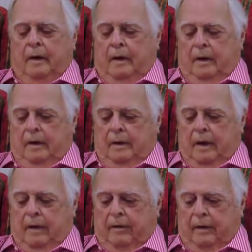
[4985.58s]
in,
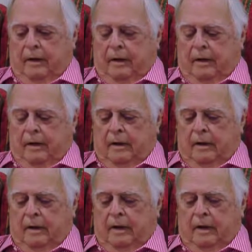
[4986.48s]
I think,
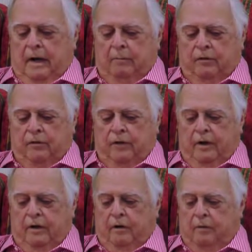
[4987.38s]
an
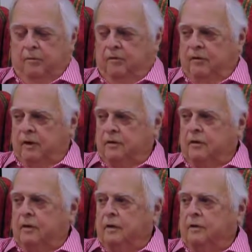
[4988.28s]
atmosphere of
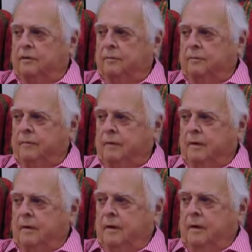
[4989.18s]
professionalism
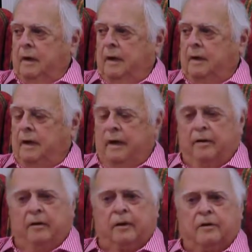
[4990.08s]
and
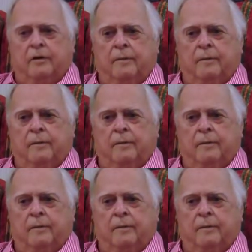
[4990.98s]
ethics